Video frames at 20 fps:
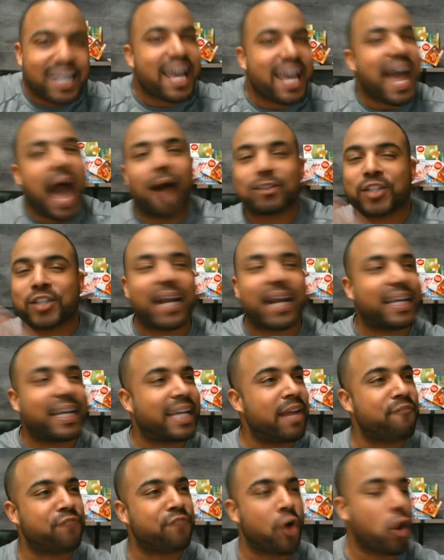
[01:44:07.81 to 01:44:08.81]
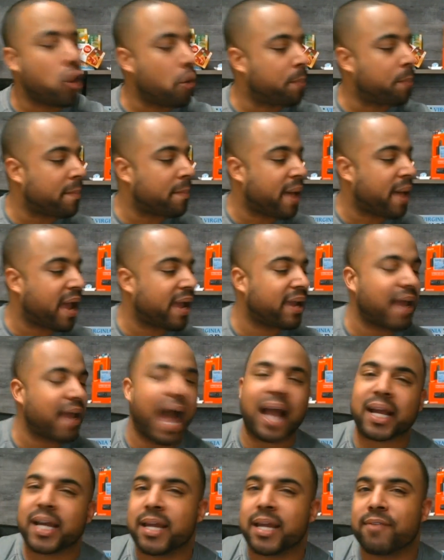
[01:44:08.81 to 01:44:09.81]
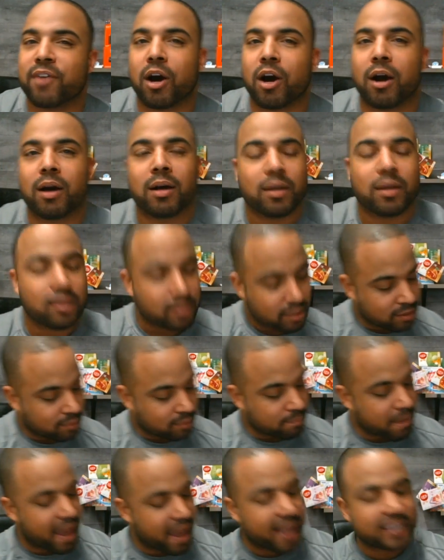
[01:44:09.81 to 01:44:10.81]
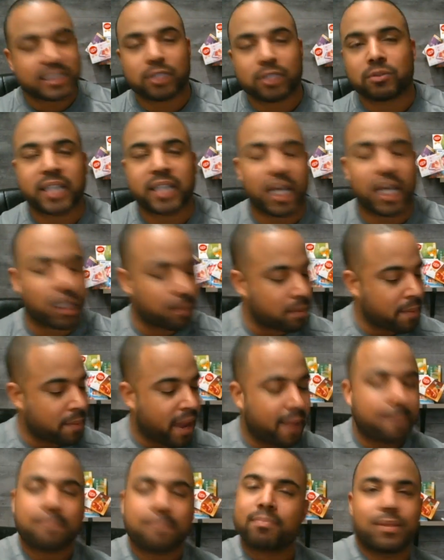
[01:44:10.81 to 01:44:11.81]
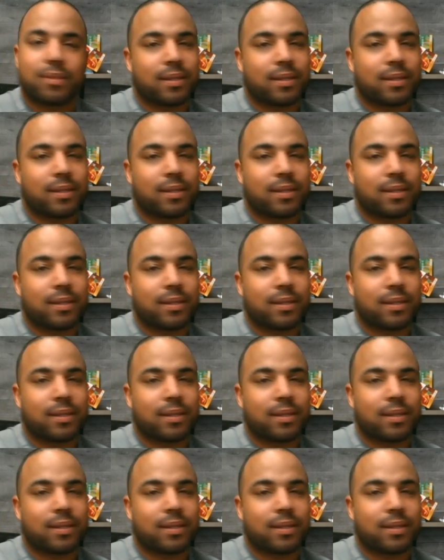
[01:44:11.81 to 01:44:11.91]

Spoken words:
But man, I can't even, man, she was killing me, man.